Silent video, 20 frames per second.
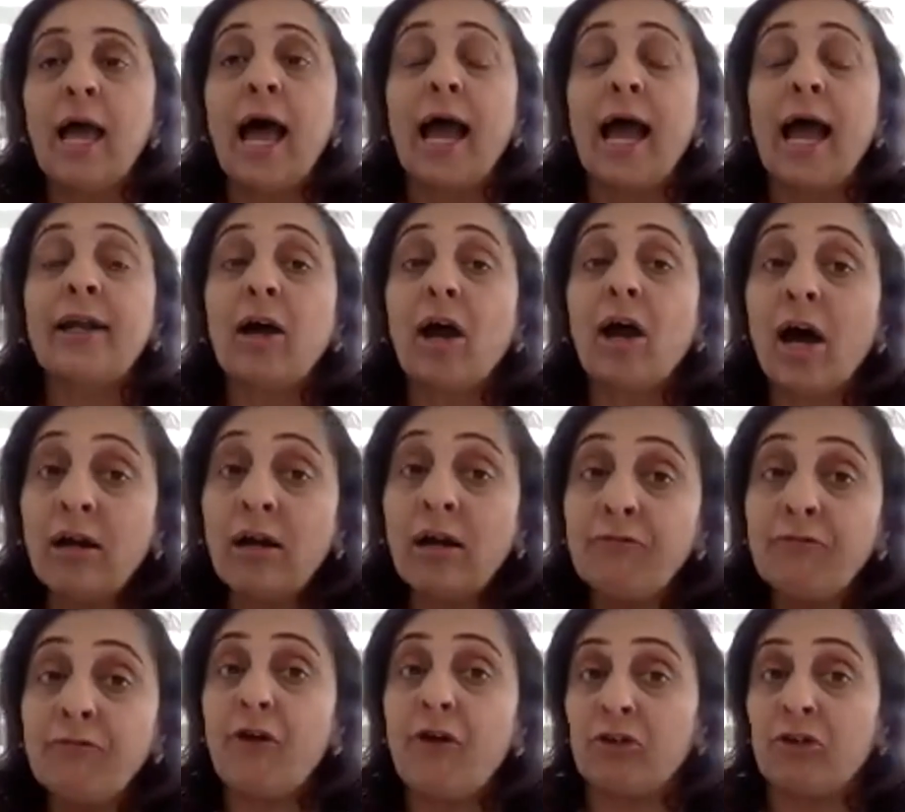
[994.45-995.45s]
And
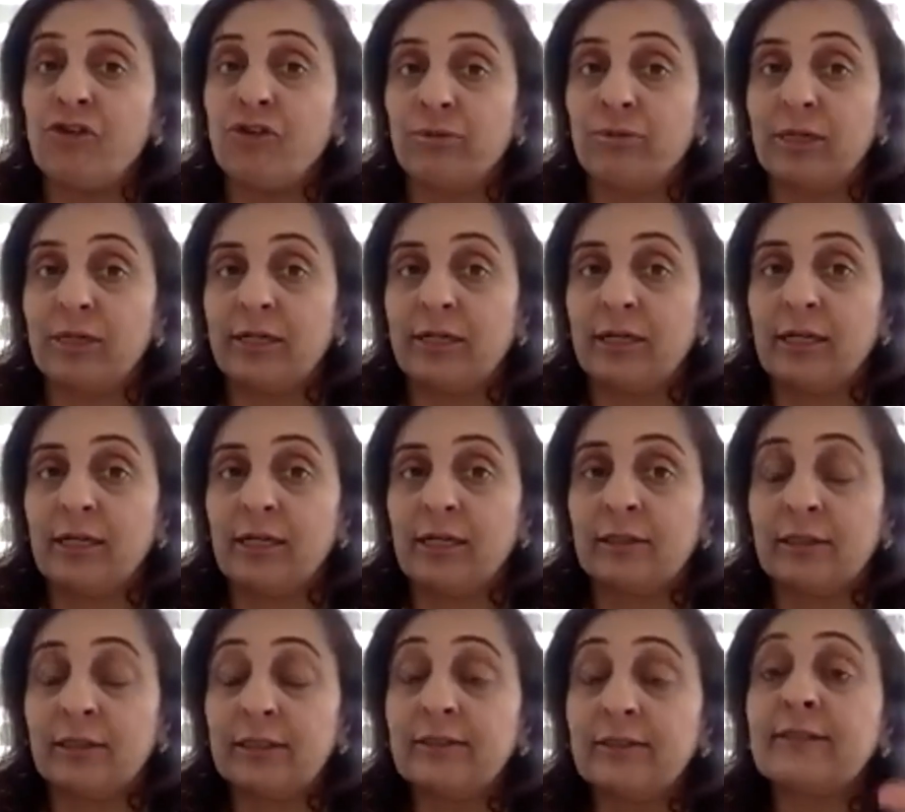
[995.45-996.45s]
unfortunately,
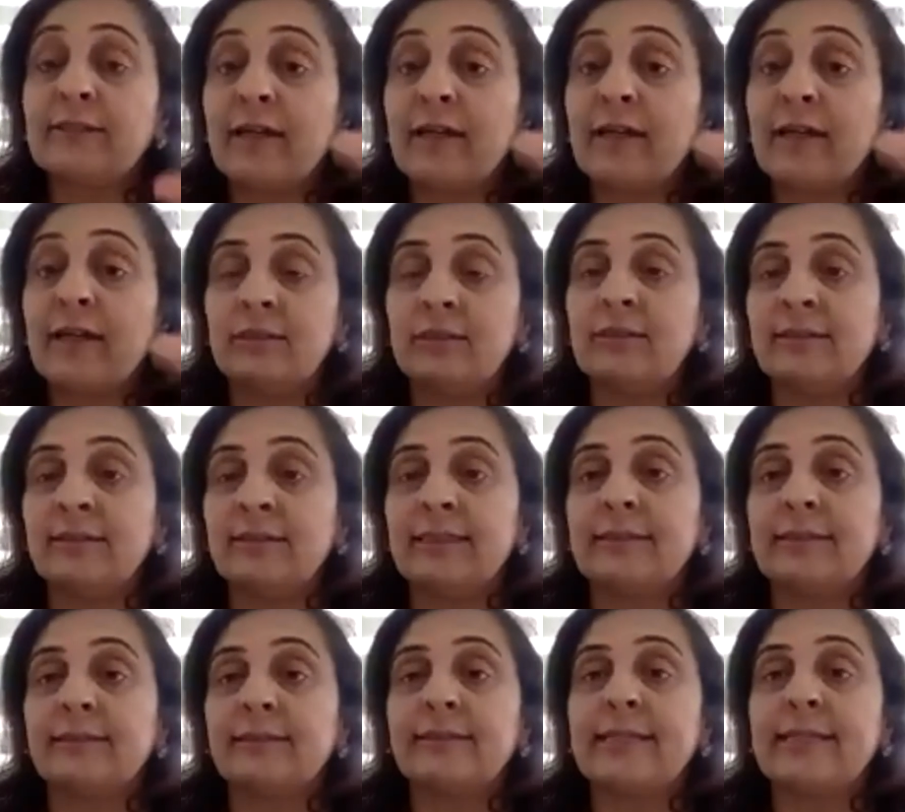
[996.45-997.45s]
and this is another
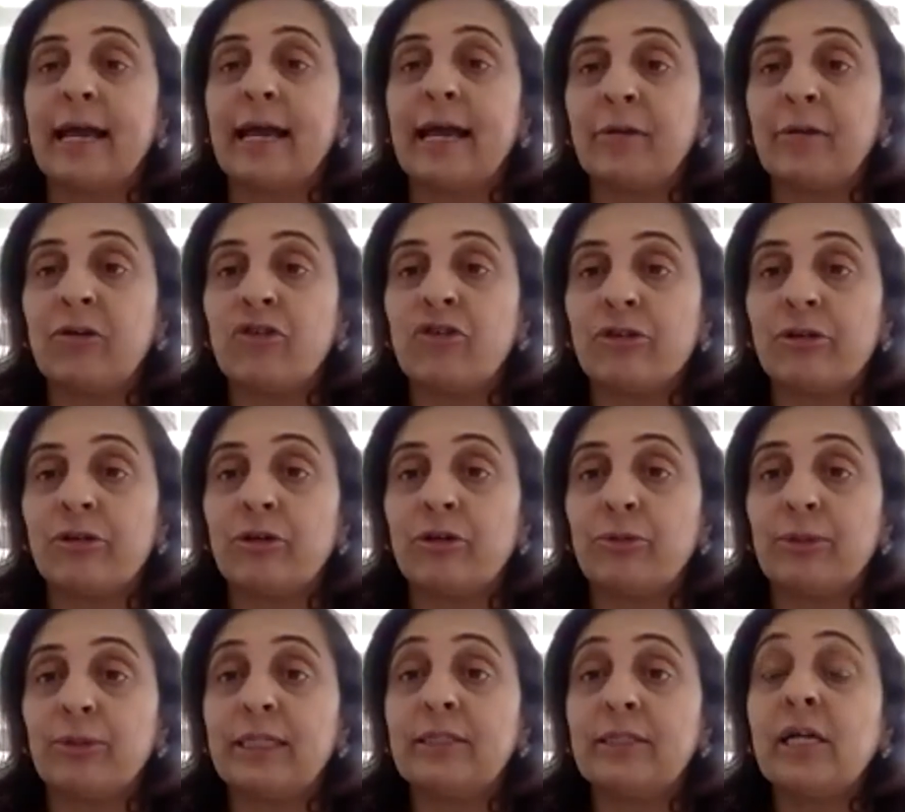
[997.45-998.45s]
serious dimension to
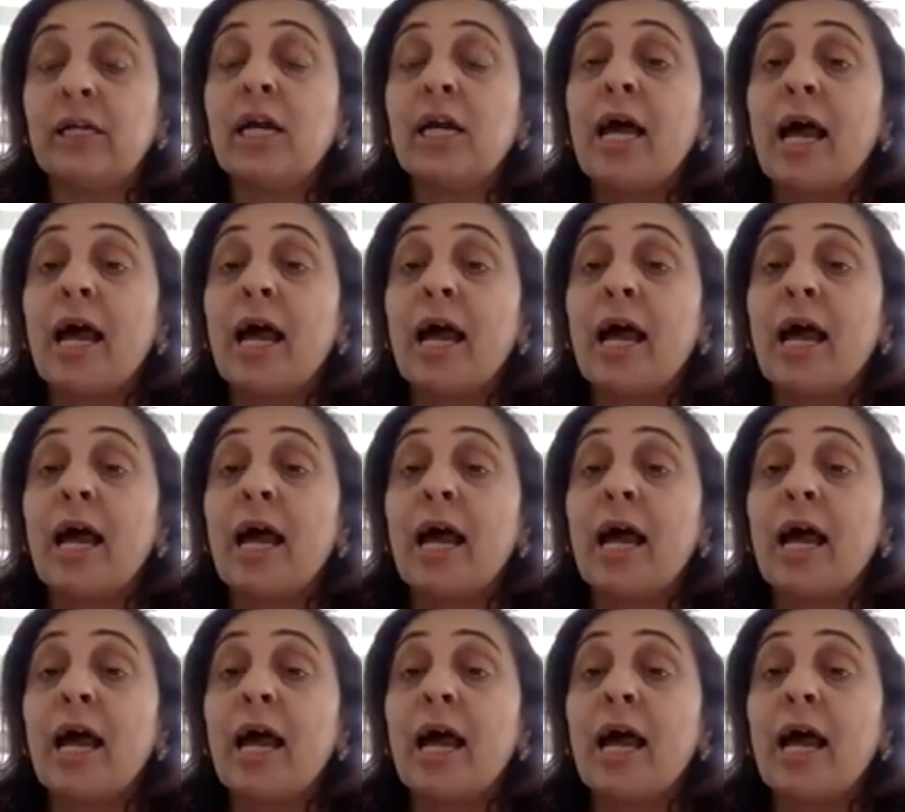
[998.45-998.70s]
it,